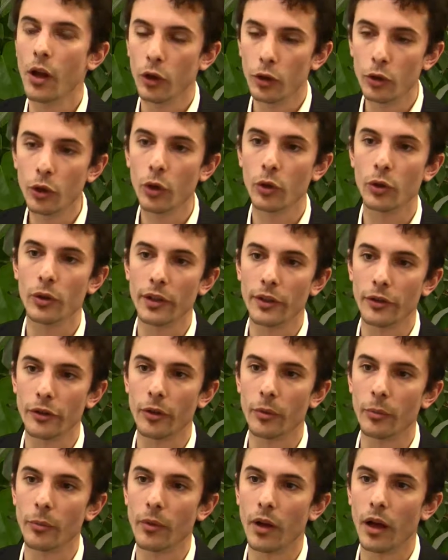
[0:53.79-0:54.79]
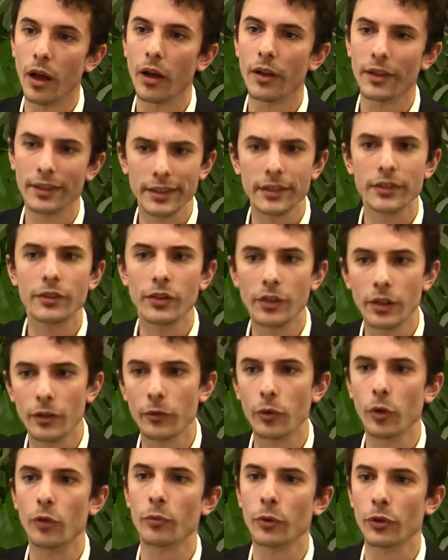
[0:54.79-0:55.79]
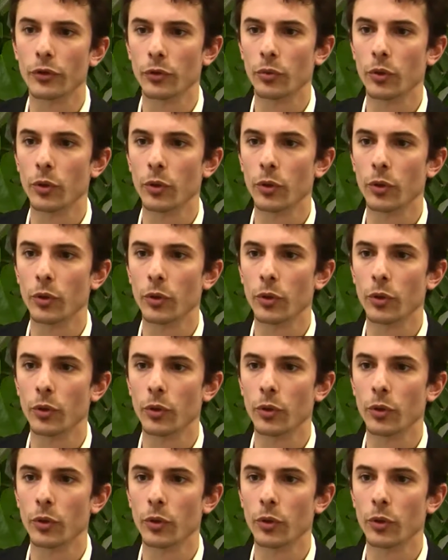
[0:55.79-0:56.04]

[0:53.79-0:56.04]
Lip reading: localism and citizen involvement.